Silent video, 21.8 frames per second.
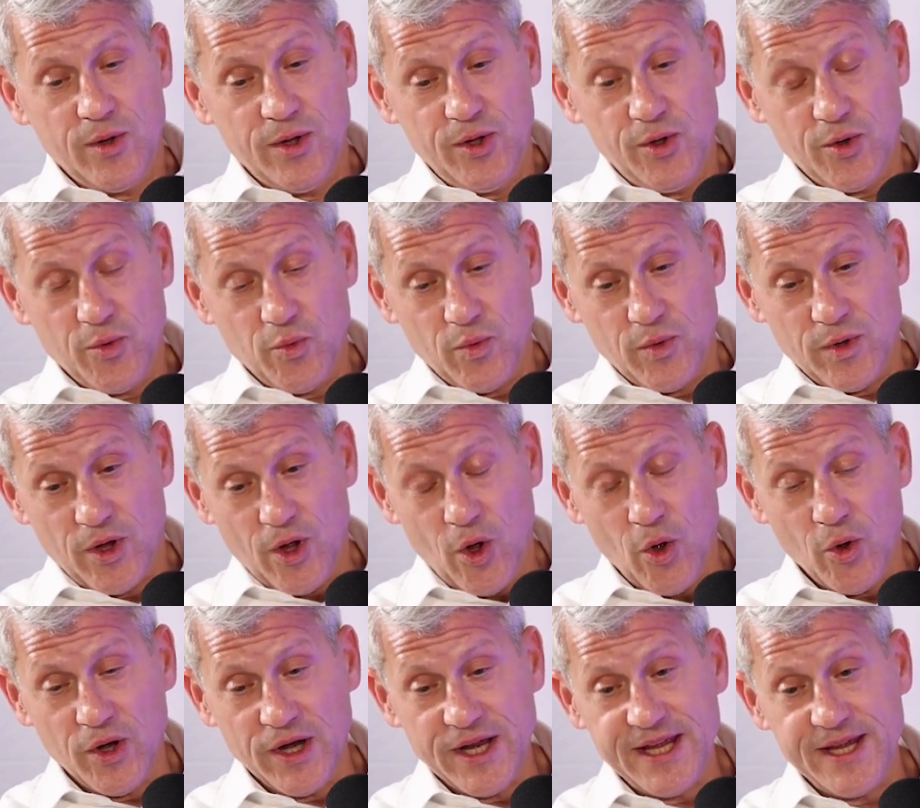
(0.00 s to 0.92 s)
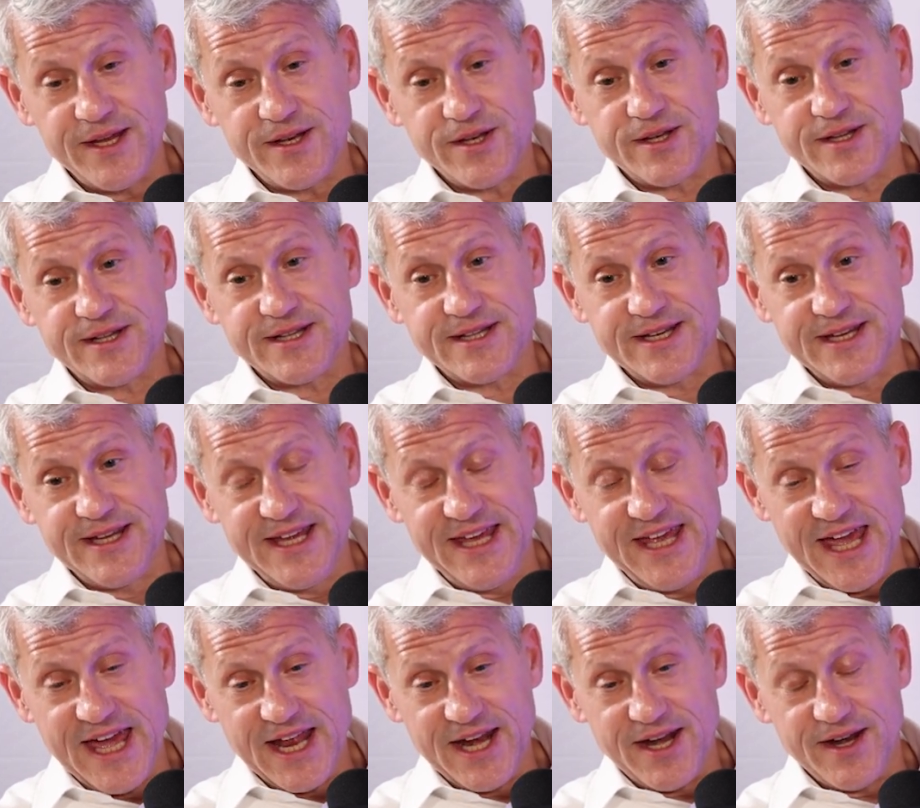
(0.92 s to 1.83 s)
we'll only
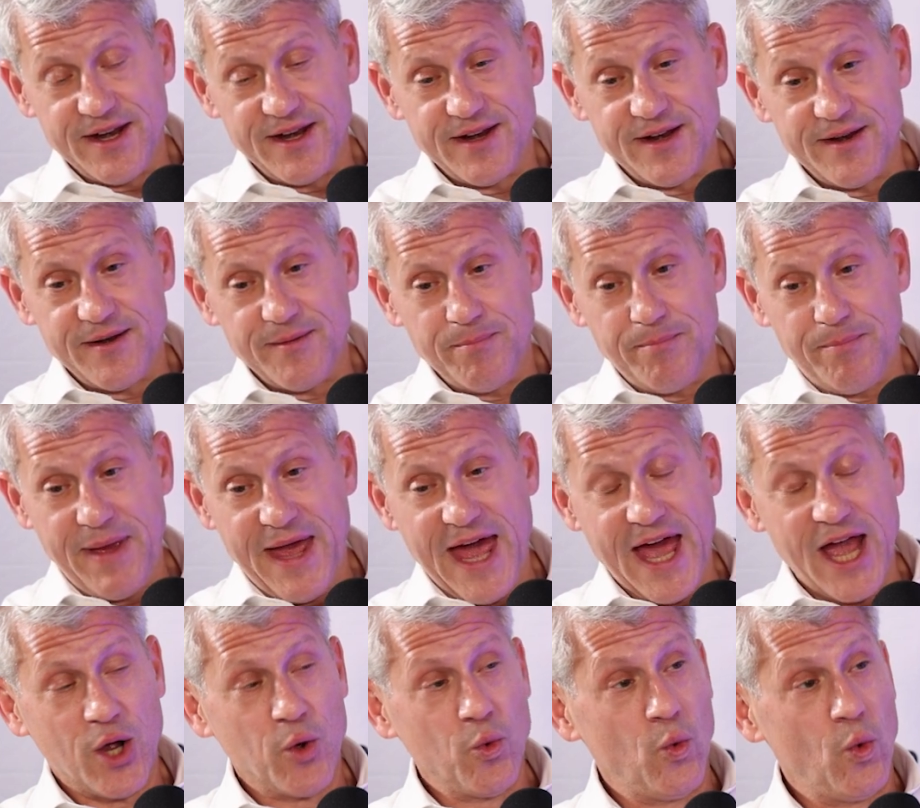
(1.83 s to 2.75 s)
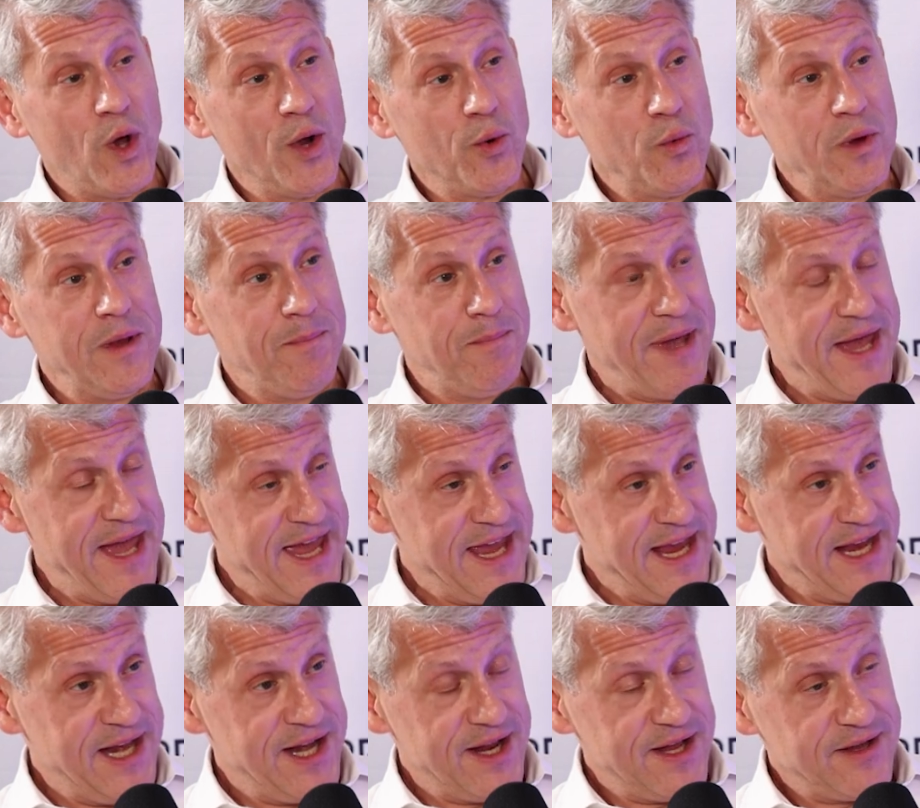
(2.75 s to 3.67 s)
get back what we
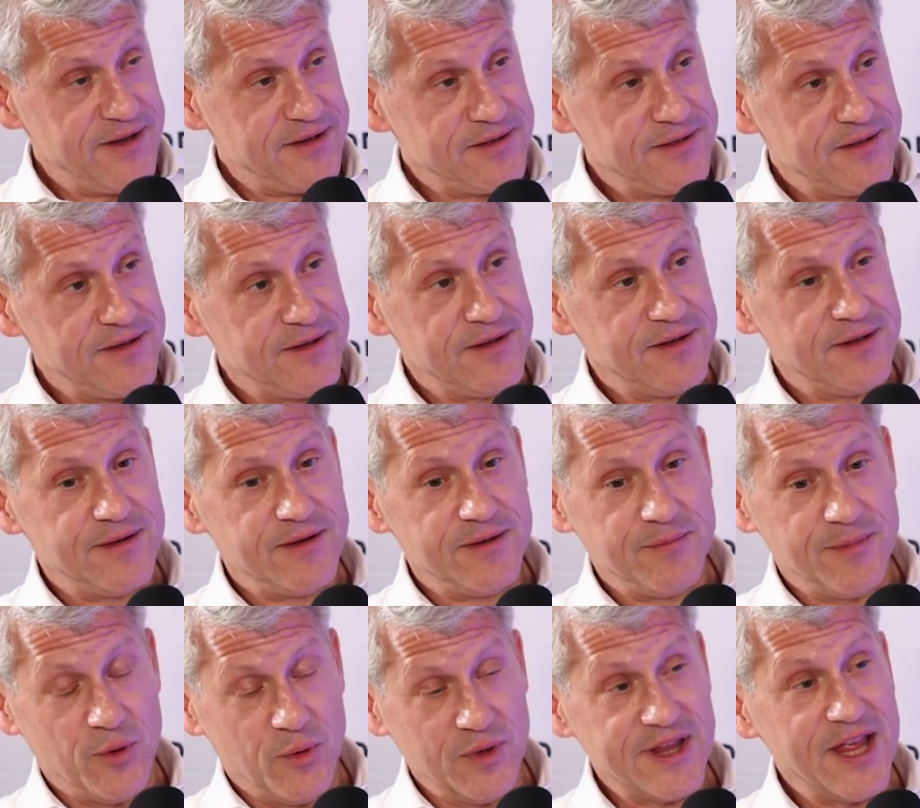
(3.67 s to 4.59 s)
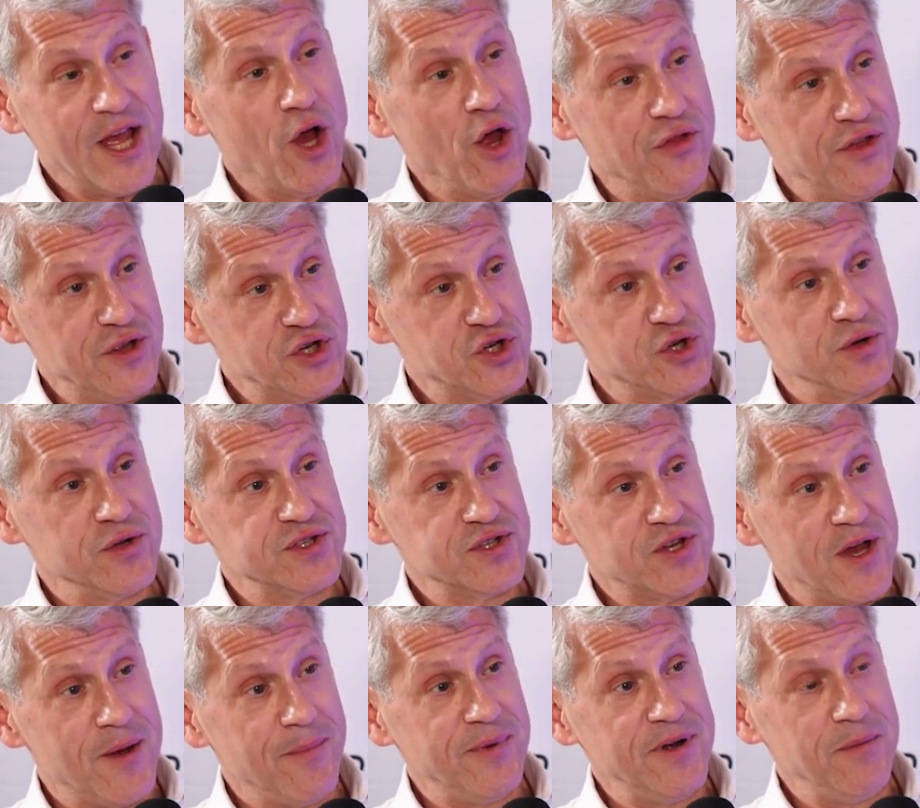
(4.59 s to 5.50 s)
paid, but what the health insurance
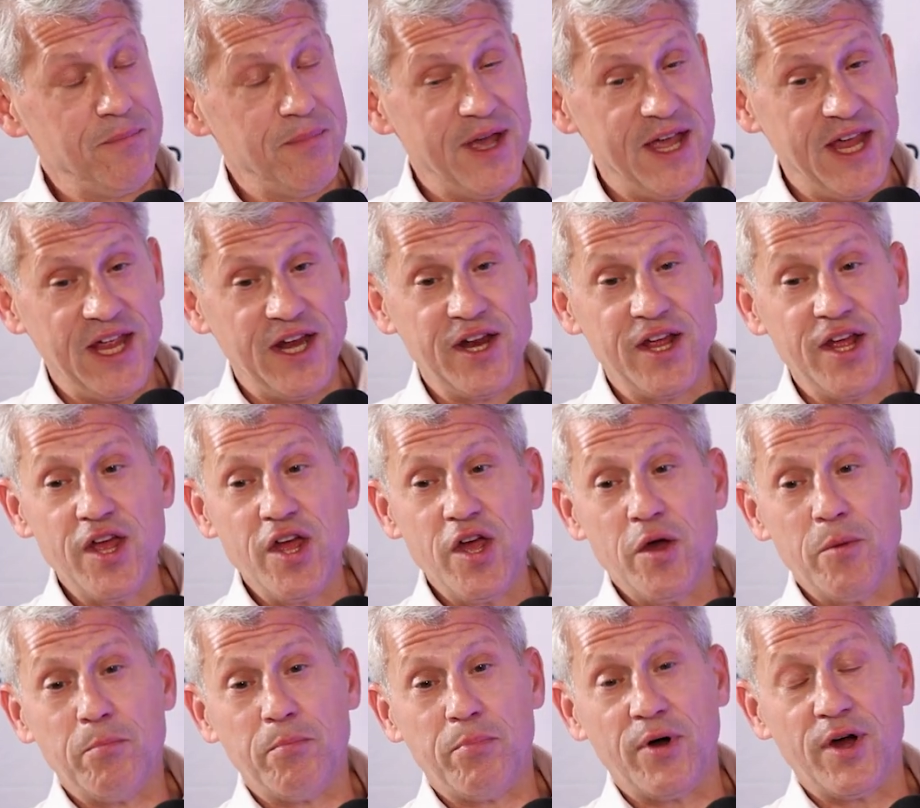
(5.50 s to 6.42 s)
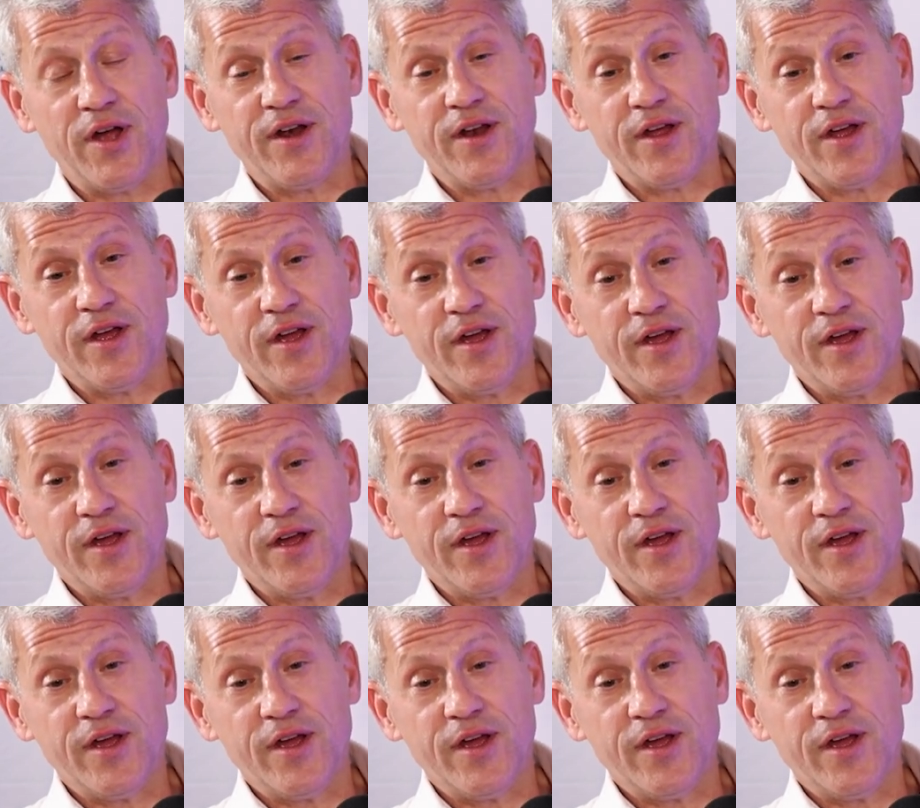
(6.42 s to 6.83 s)
company paid, but